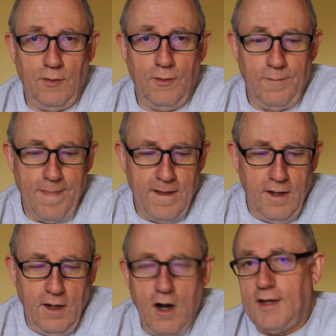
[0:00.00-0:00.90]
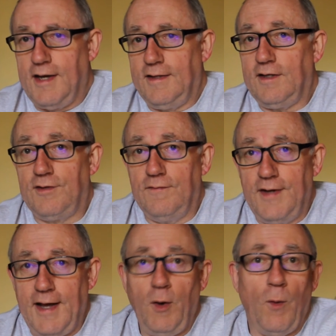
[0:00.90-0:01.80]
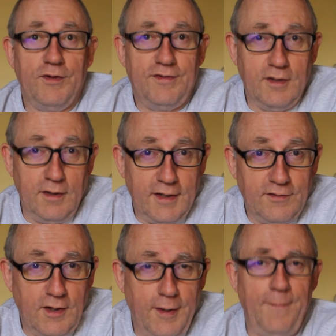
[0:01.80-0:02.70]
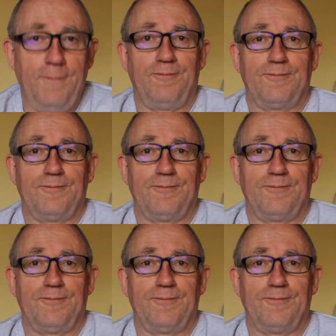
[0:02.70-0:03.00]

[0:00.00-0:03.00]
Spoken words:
law. Okay, that's it for now. See you next time.